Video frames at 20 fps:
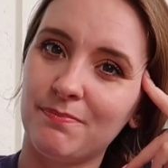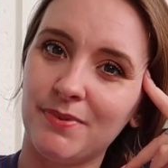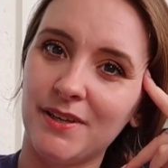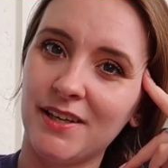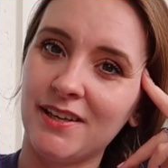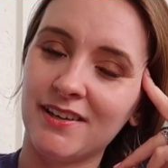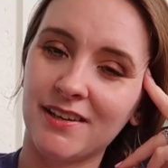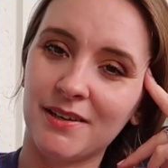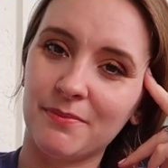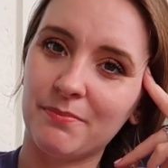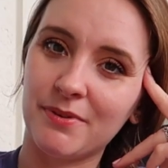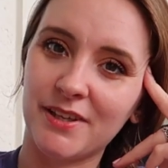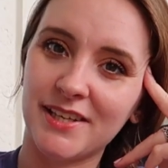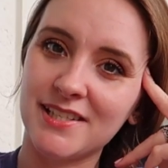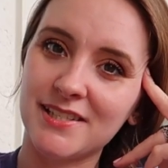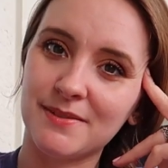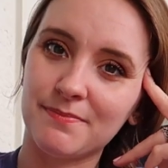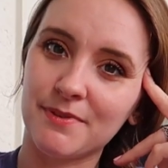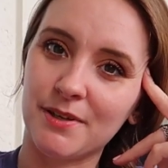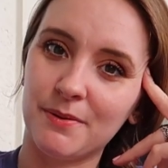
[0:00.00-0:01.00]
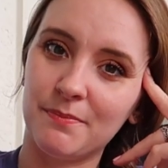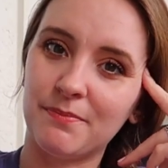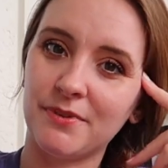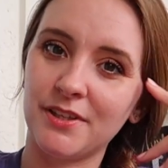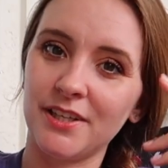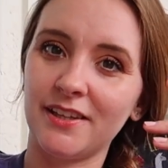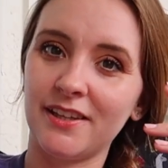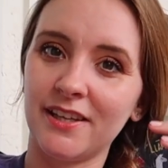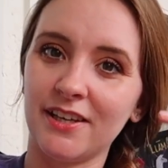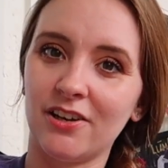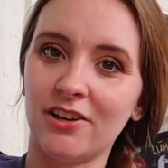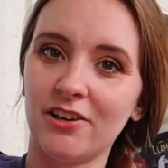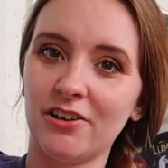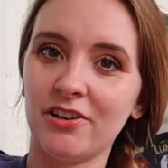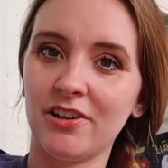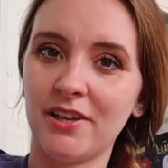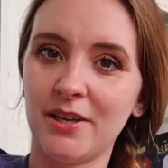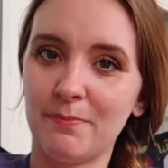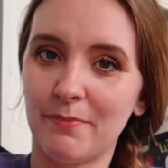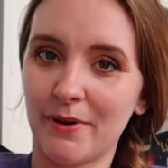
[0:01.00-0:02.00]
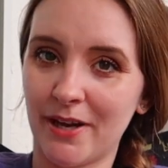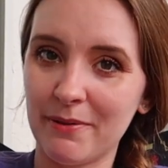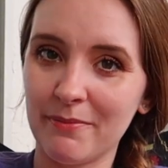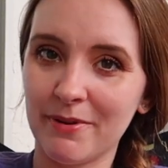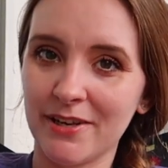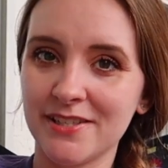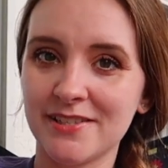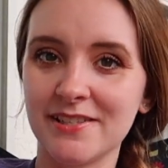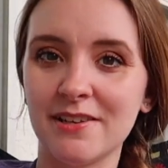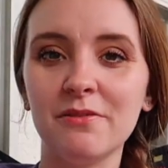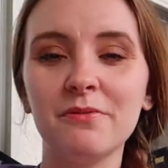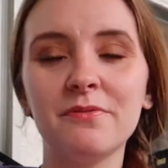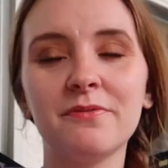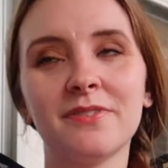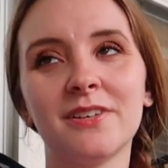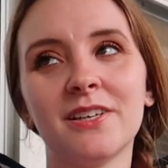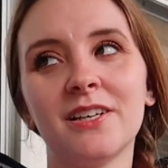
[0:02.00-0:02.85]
being in a place completely utterly by myself